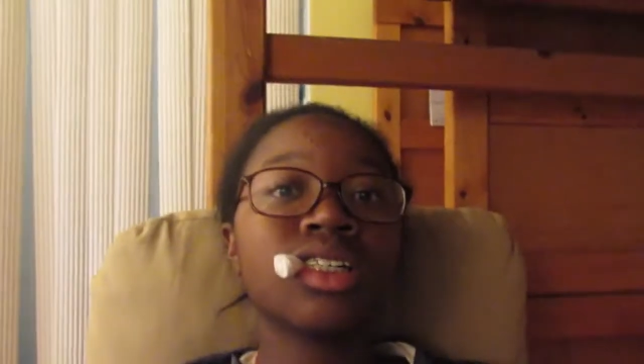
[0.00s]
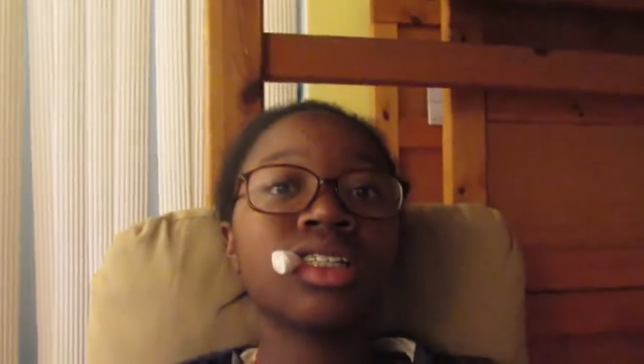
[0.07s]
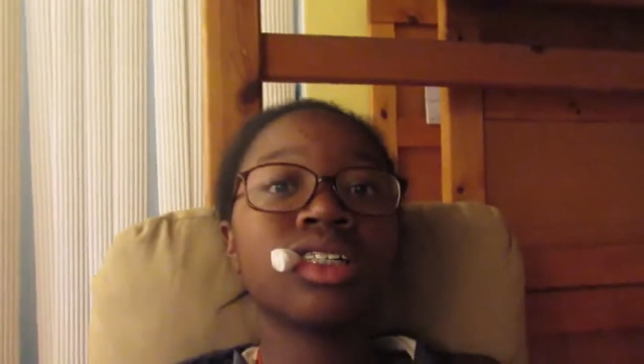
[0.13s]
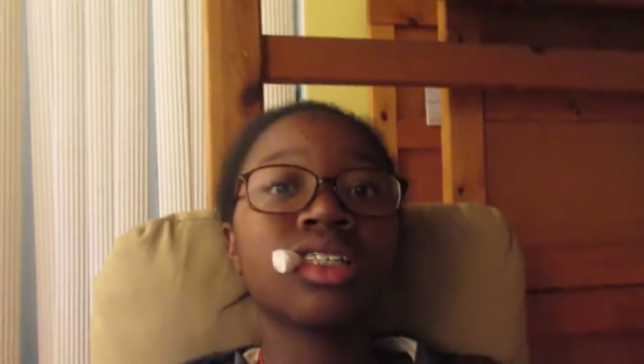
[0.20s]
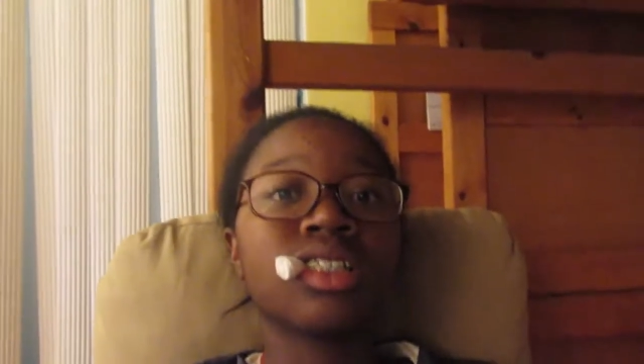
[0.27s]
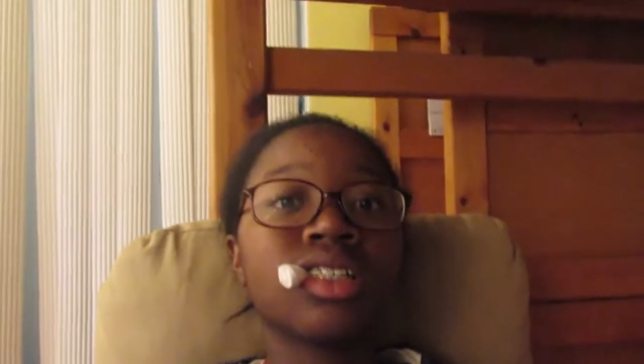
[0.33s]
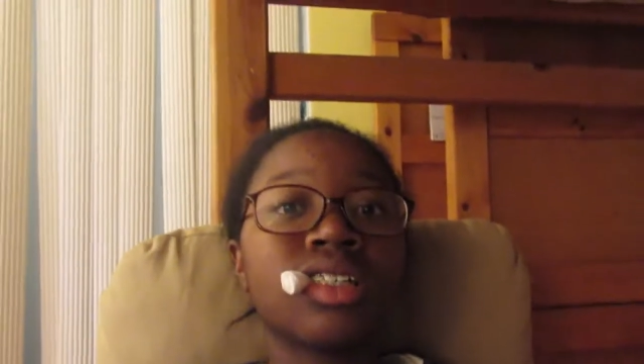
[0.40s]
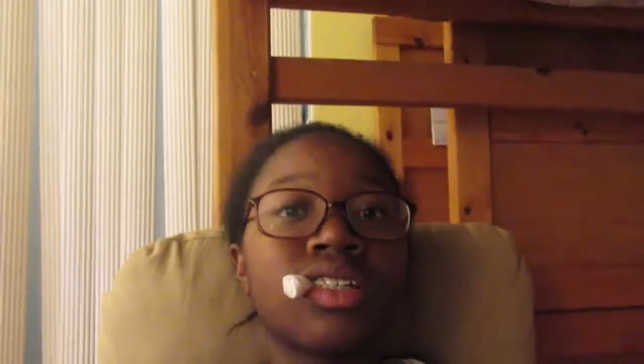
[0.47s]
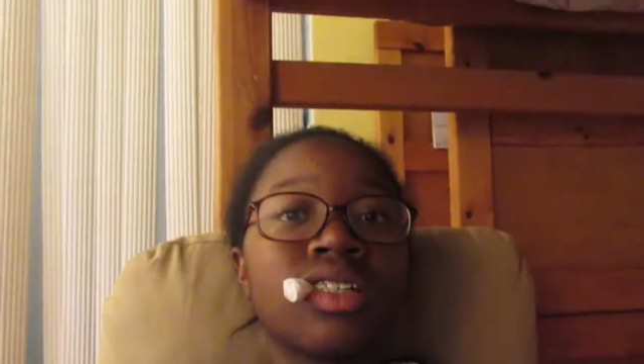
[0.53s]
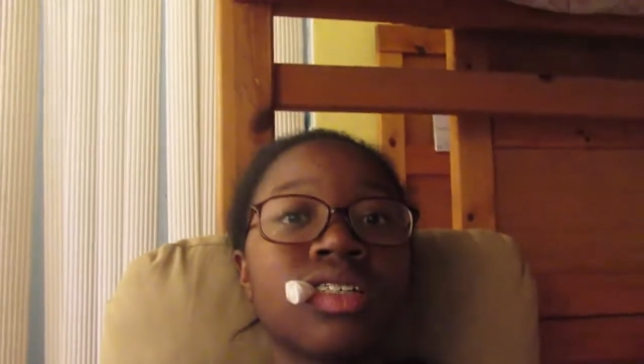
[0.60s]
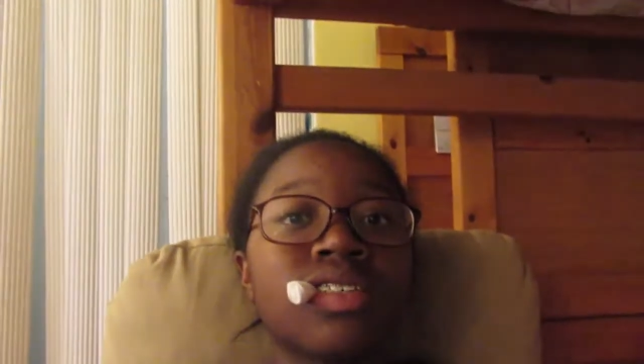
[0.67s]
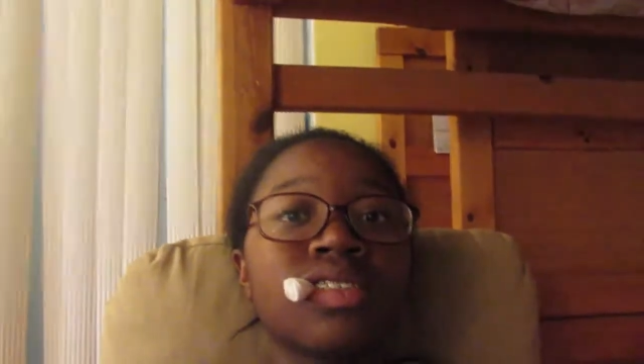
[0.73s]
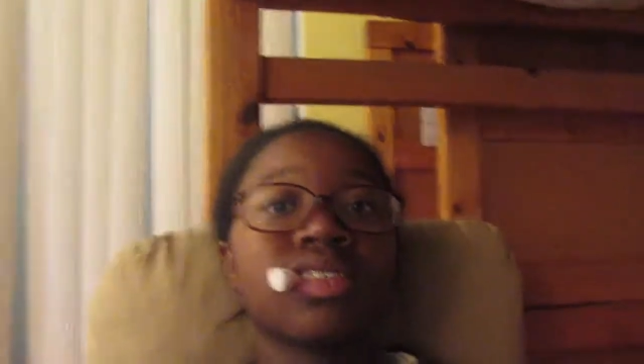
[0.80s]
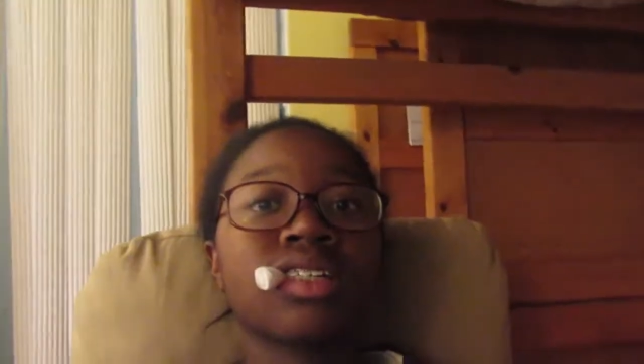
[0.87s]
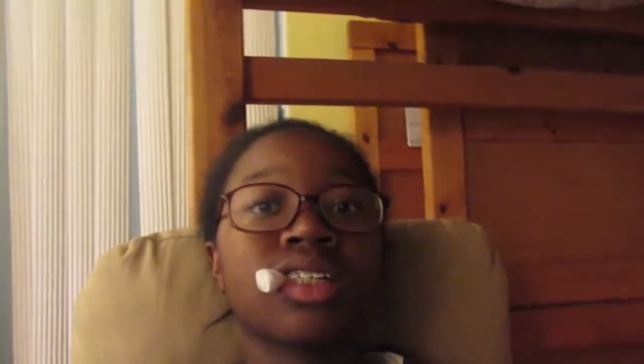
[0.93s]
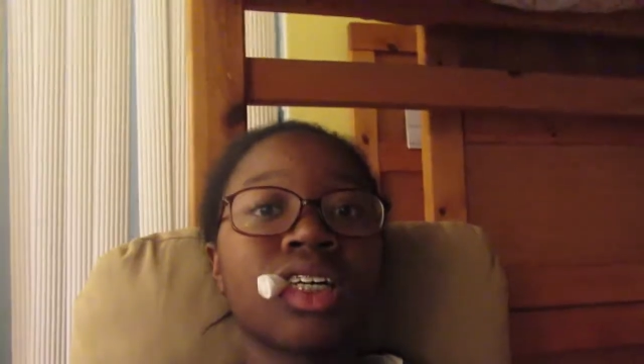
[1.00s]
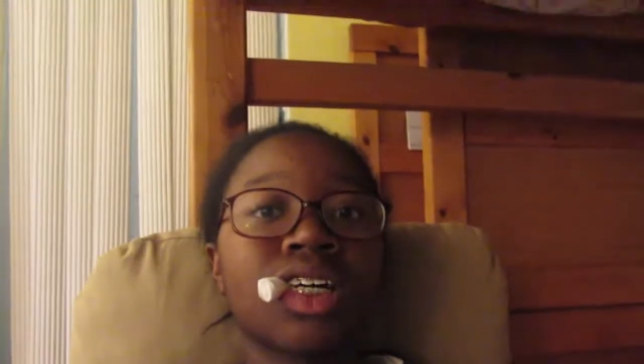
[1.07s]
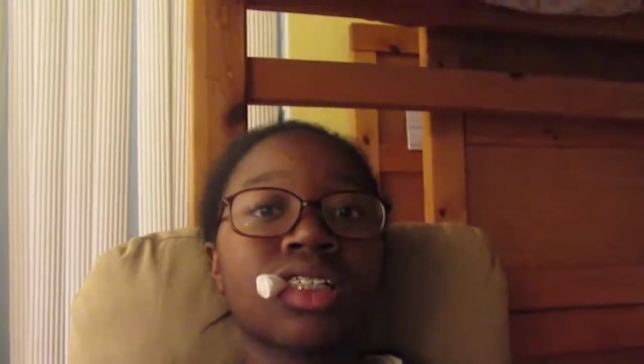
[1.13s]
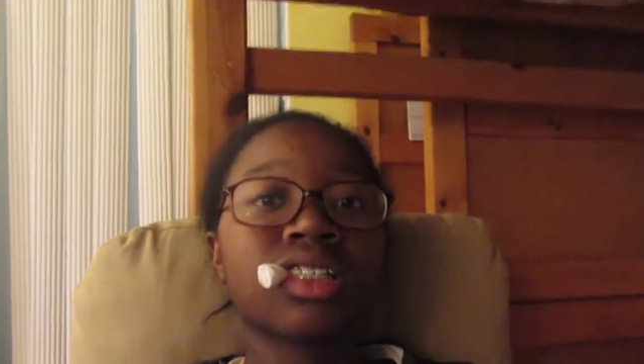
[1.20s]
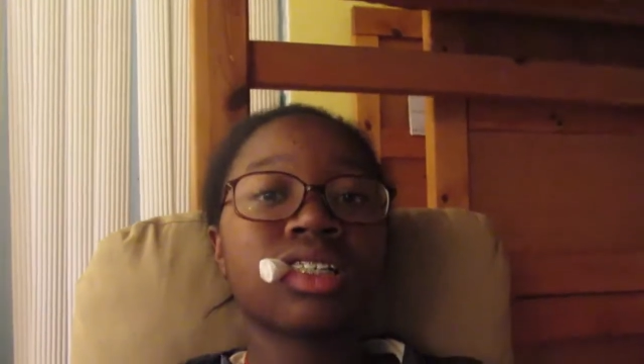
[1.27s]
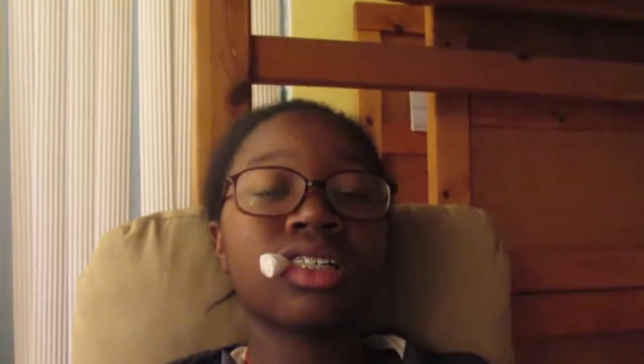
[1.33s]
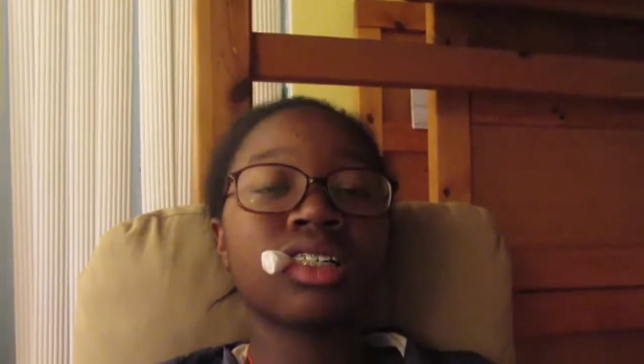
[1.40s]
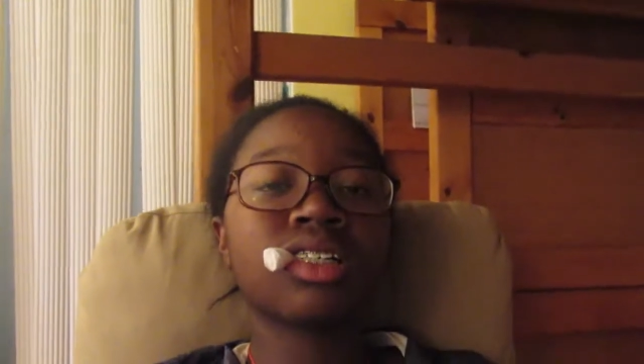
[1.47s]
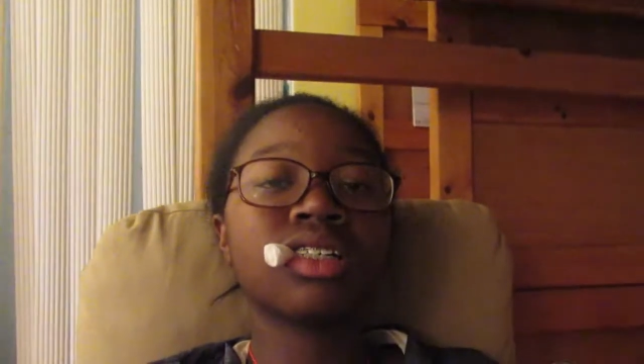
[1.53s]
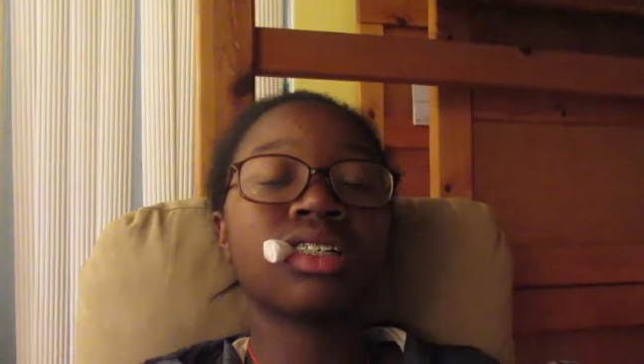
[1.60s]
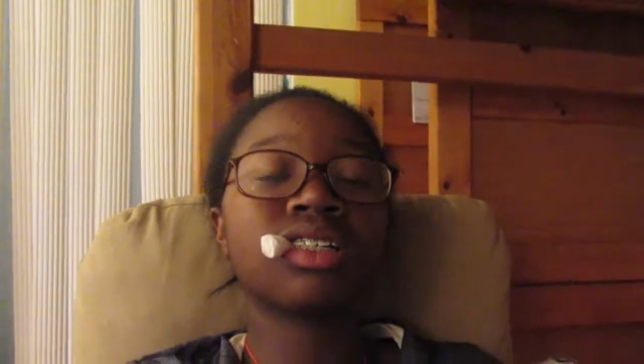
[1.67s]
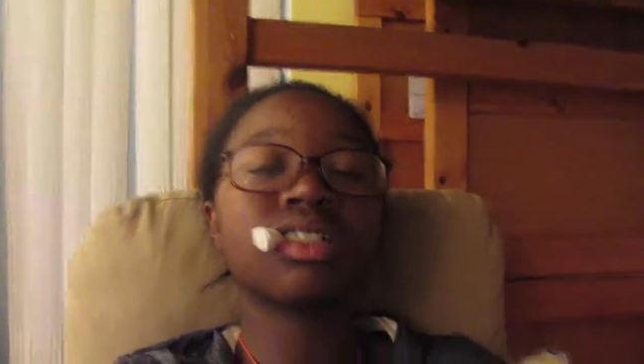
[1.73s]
you know, I'm going to be relaxing